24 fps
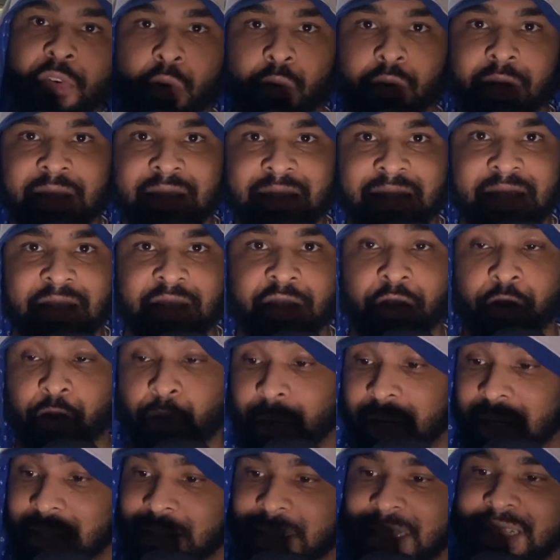on to season
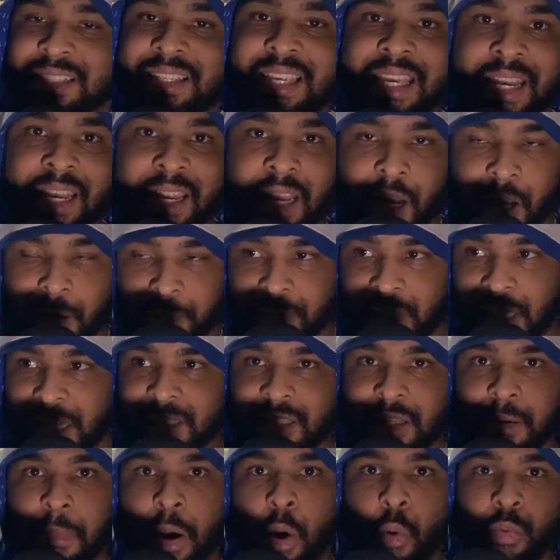3, at least getting
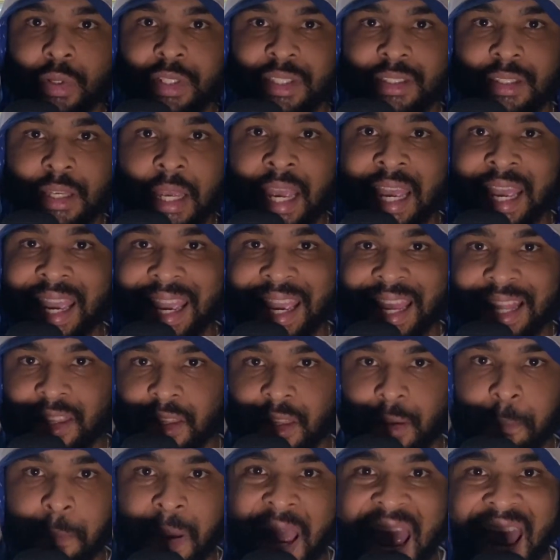updates about what's in
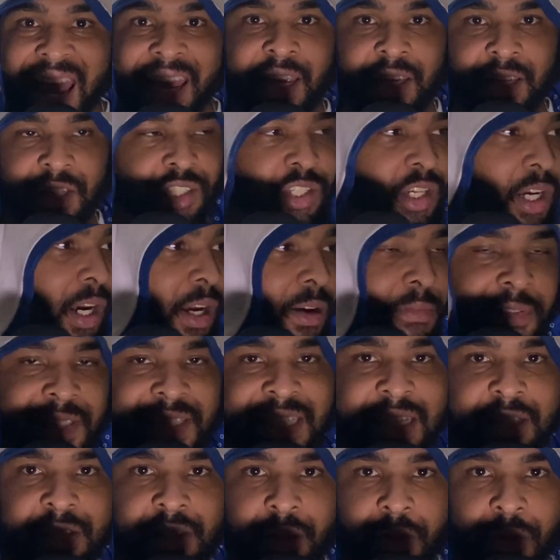the package of
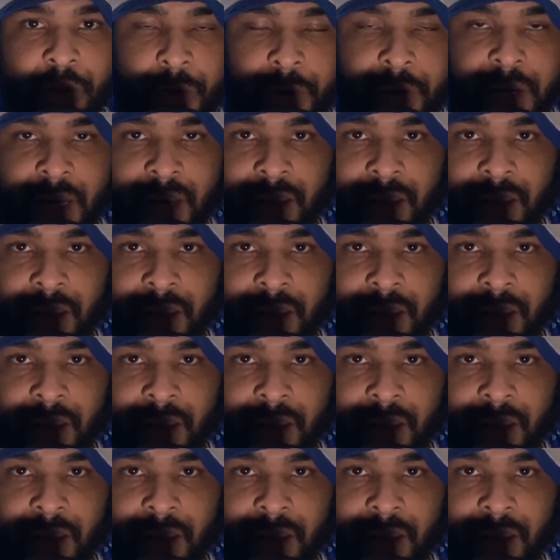season 3.